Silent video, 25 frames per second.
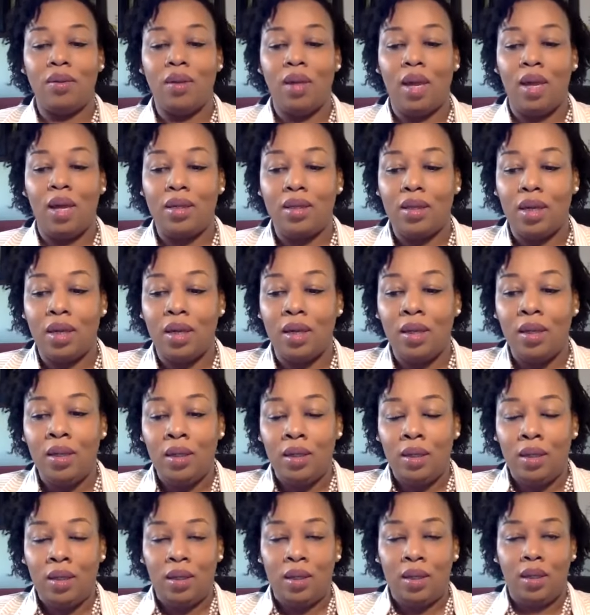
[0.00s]
enter
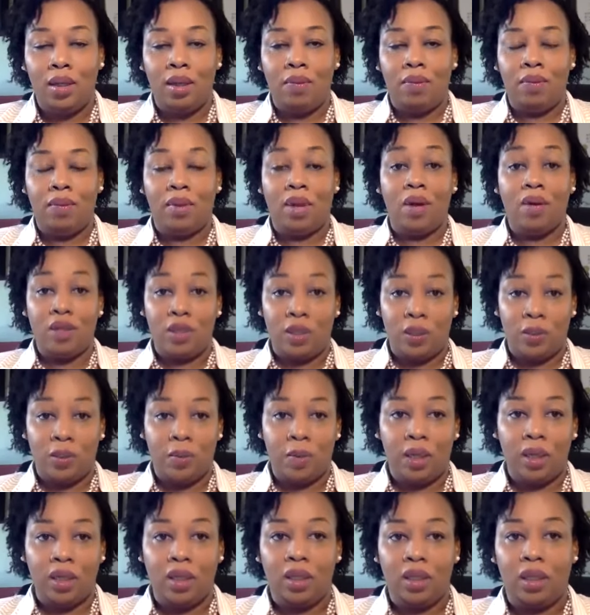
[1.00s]
without
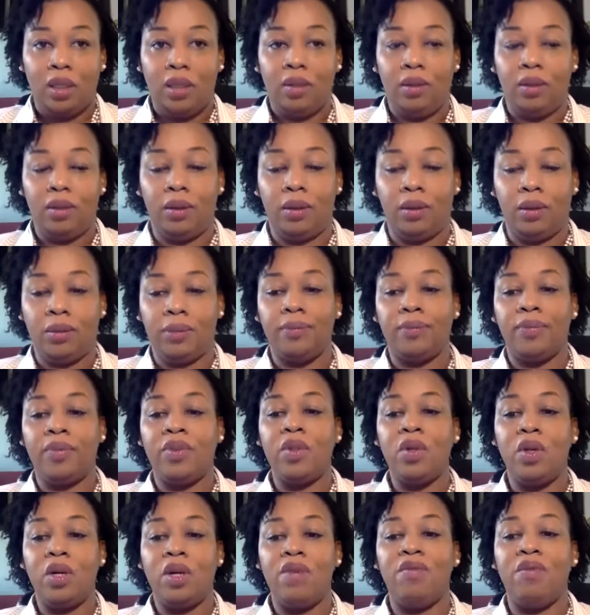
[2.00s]
inspection,
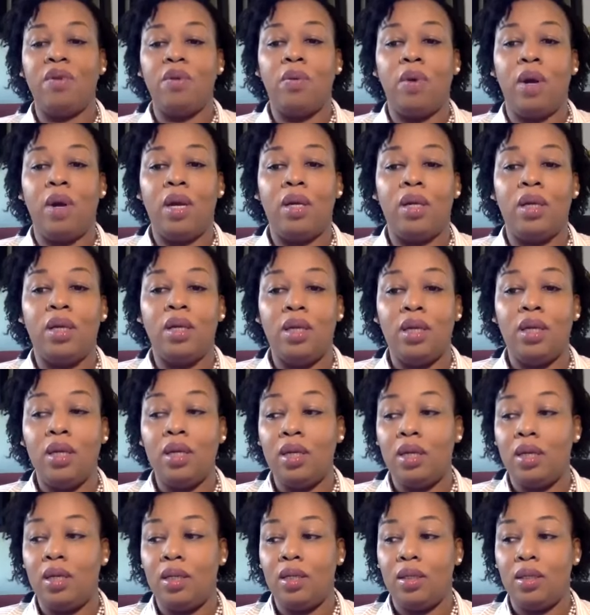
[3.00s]
not everyone
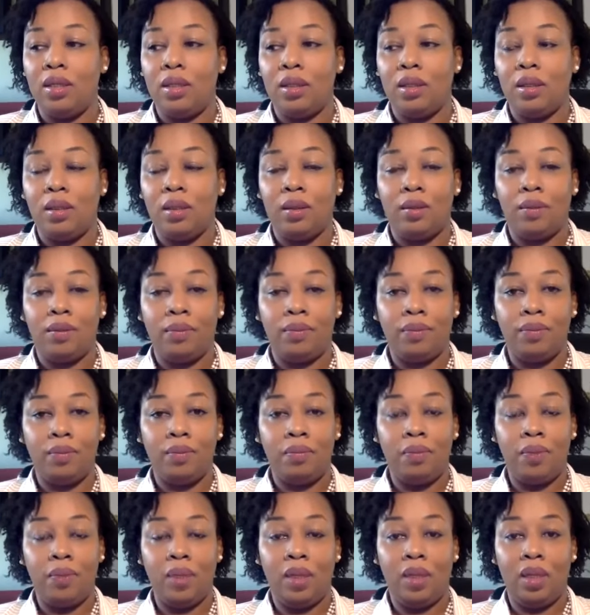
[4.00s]
is
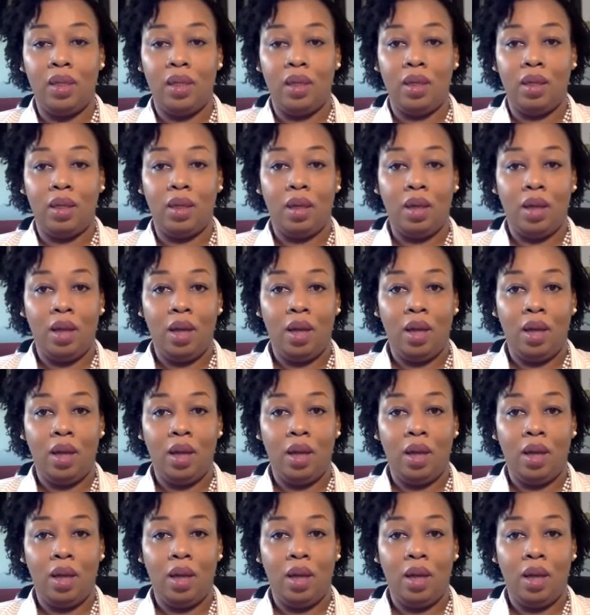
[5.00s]
being